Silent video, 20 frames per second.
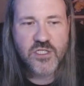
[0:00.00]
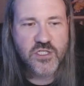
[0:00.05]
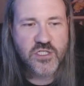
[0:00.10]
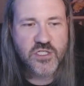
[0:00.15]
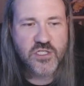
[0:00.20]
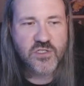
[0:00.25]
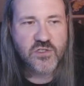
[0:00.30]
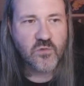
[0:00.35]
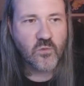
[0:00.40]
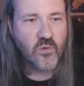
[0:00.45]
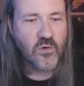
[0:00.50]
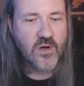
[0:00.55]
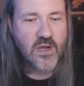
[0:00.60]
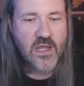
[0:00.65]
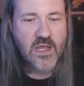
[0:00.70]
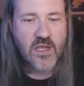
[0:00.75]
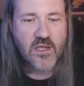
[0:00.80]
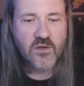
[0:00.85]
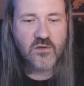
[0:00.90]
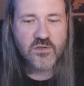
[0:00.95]
your story,
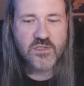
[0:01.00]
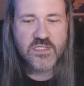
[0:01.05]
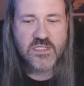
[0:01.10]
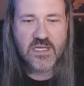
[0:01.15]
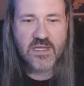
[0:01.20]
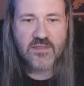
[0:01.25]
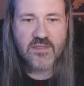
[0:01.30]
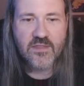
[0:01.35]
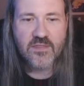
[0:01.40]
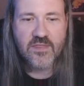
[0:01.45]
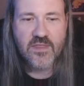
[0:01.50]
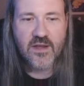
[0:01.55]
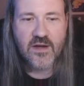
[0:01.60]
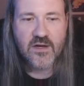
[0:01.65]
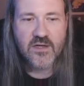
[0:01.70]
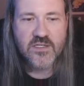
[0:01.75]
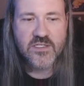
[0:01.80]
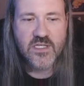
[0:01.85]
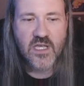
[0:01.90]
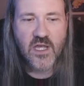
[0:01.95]
you'll see that
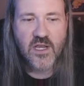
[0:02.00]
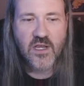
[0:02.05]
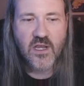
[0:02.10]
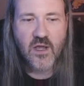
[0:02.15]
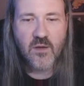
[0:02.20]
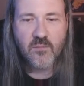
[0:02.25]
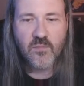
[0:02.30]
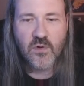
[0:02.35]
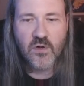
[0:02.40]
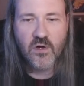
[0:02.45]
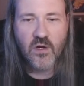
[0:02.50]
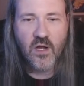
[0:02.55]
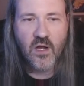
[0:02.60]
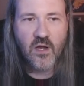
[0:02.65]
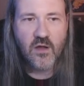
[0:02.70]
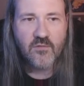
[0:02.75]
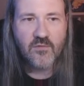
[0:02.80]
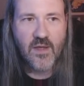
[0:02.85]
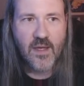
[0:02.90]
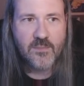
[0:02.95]
there's a number
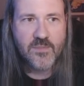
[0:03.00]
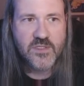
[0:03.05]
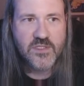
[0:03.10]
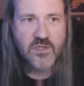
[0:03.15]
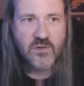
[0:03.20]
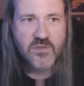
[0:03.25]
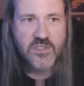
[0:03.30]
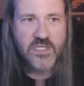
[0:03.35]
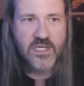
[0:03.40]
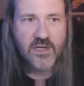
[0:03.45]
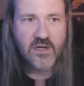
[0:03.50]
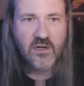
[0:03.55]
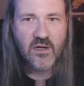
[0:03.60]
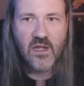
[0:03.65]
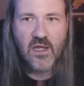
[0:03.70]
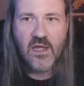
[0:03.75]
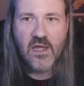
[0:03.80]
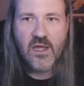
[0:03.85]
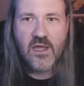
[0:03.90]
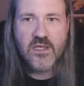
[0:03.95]
of episodes
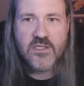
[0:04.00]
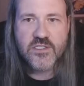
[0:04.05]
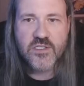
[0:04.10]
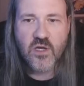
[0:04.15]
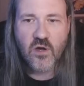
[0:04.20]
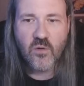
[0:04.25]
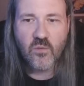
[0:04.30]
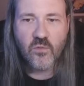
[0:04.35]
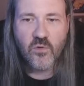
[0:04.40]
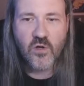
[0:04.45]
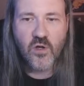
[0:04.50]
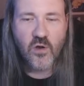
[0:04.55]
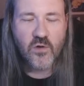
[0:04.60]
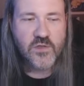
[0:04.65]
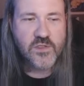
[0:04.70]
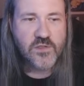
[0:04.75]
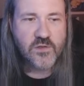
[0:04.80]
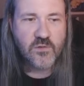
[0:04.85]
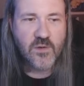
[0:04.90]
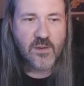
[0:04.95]
here. So we'll go
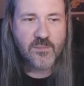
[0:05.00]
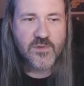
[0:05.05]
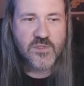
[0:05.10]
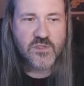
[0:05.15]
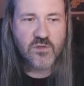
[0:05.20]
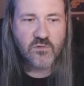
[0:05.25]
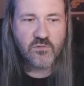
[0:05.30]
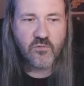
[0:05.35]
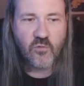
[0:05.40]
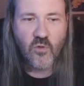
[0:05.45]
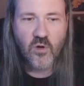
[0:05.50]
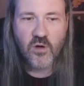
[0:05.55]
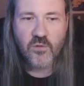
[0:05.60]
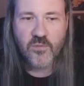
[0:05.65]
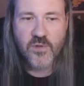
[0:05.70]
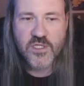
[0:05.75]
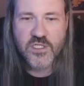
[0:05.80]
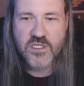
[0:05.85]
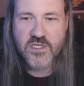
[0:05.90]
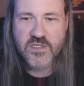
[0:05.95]
to episode four,
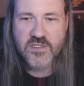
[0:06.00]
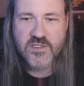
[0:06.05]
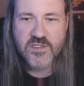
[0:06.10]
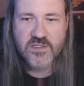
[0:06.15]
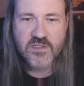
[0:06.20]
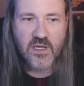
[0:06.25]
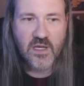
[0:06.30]
which is,